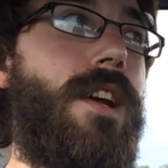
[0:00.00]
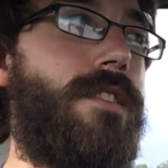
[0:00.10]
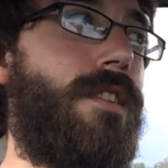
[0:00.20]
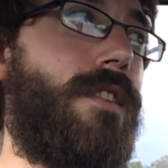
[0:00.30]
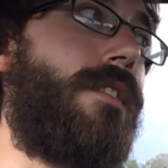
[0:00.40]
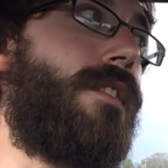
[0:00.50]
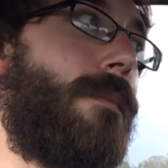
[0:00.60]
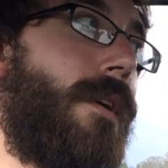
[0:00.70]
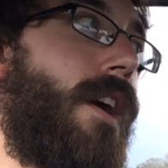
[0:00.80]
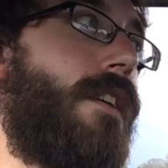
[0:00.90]
next to
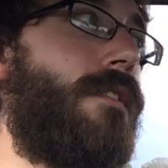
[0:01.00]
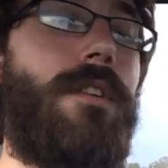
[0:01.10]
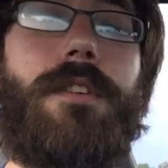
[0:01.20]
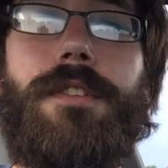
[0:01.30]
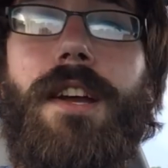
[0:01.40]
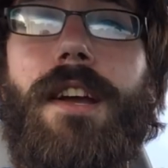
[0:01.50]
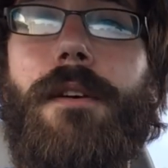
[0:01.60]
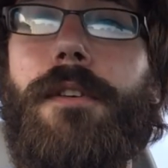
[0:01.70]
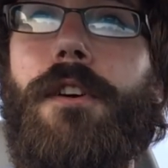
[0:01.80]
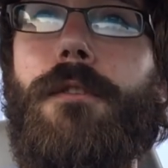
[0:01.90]
tobacco all day, I would